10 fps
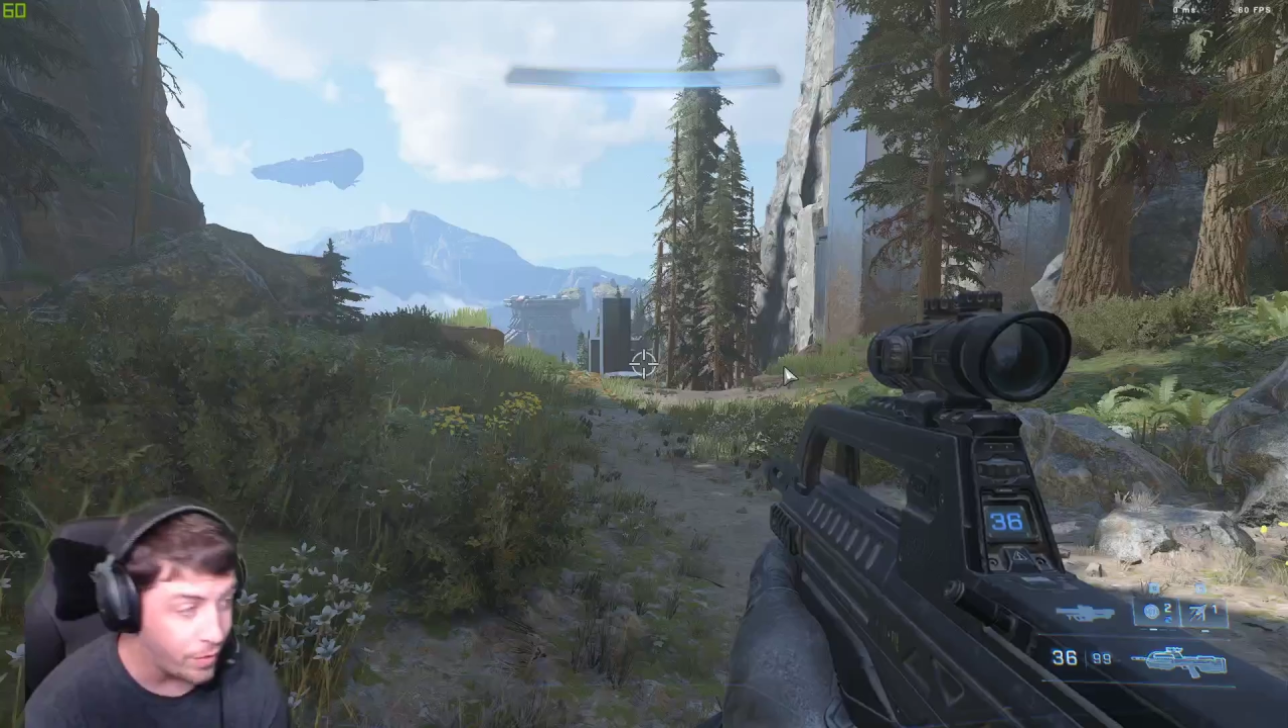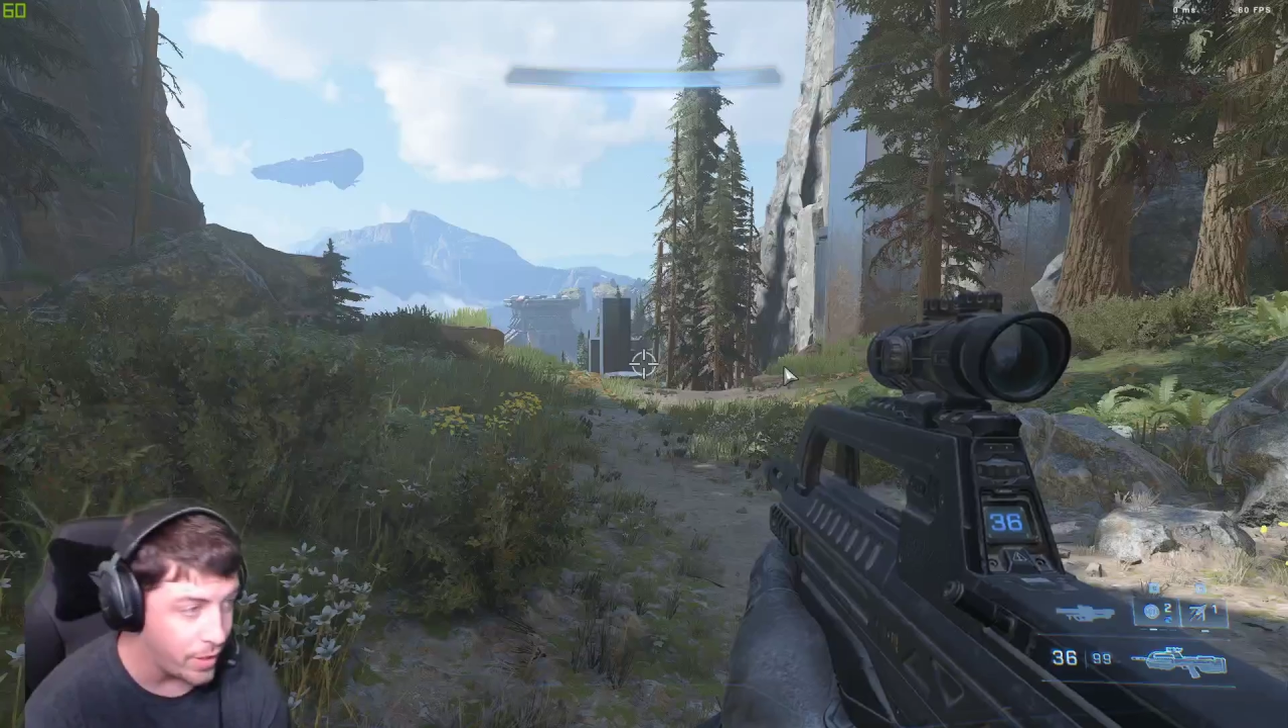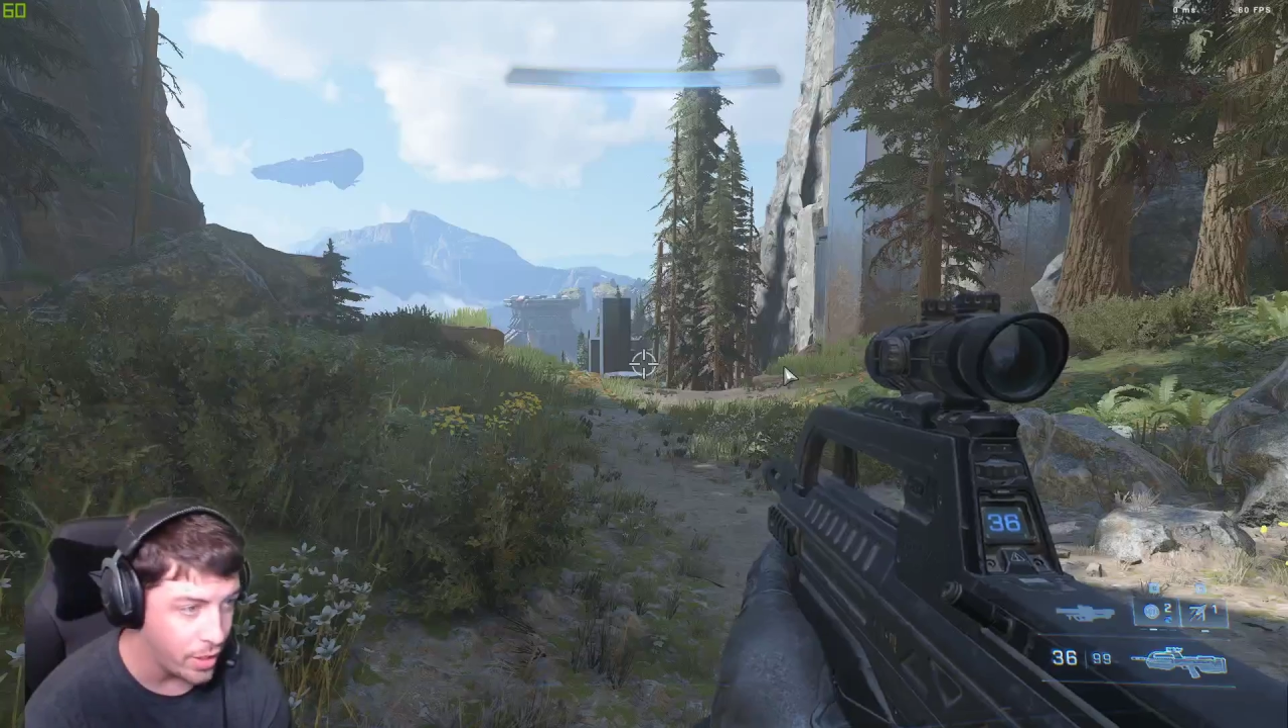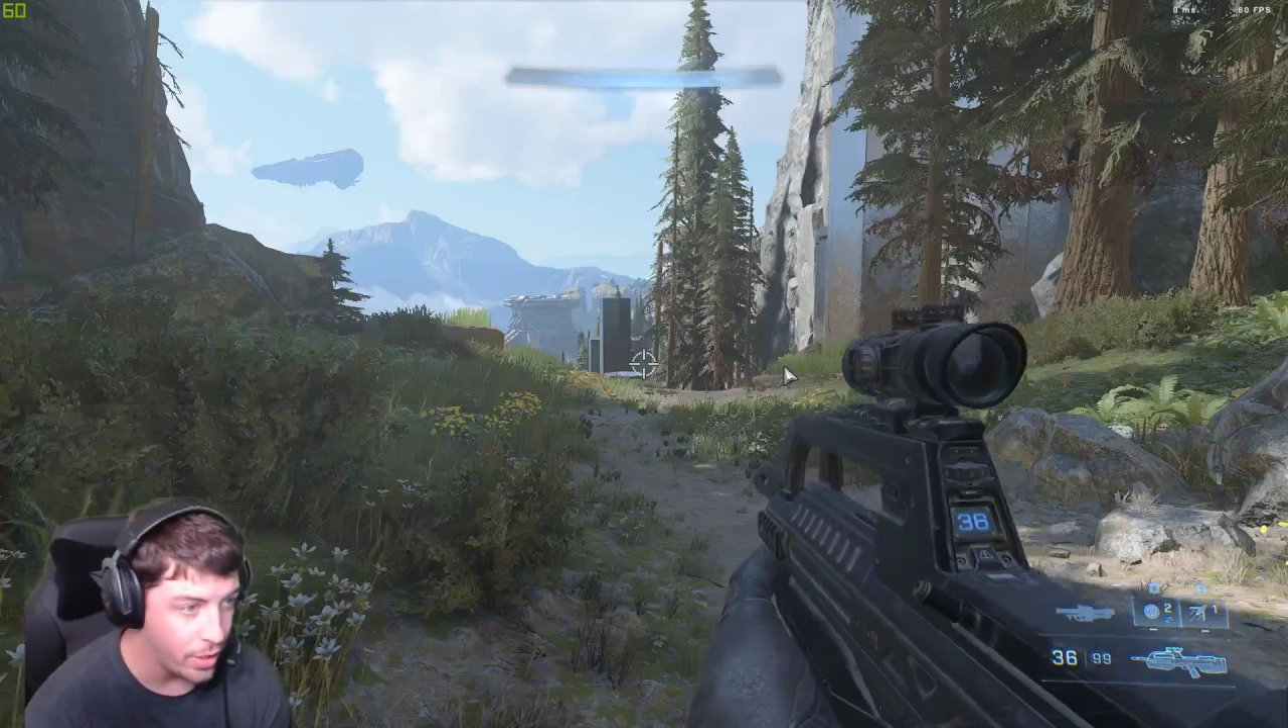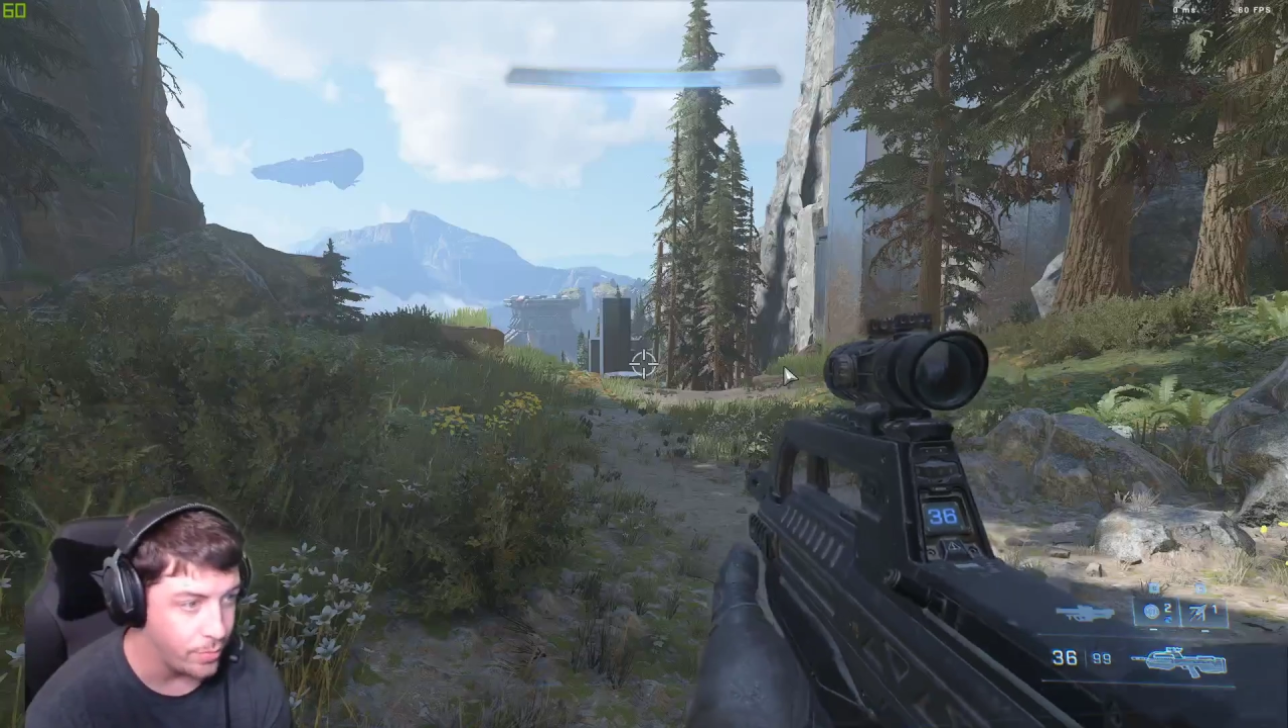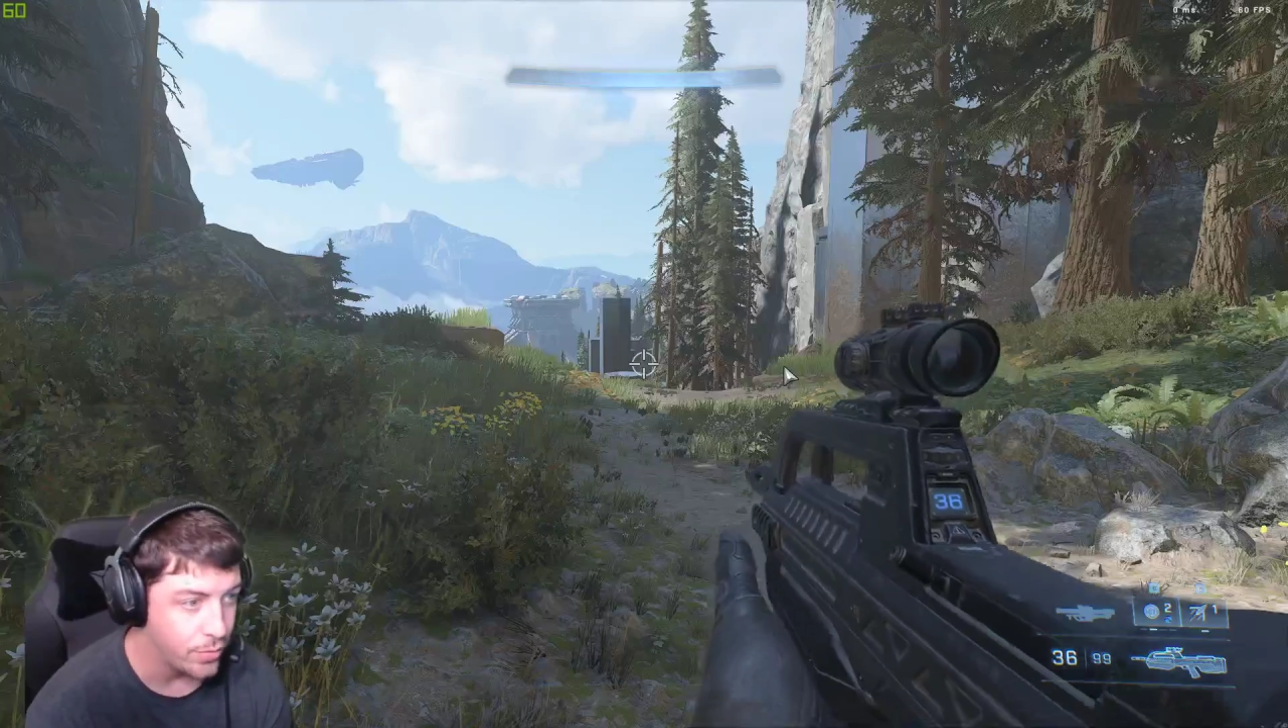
video.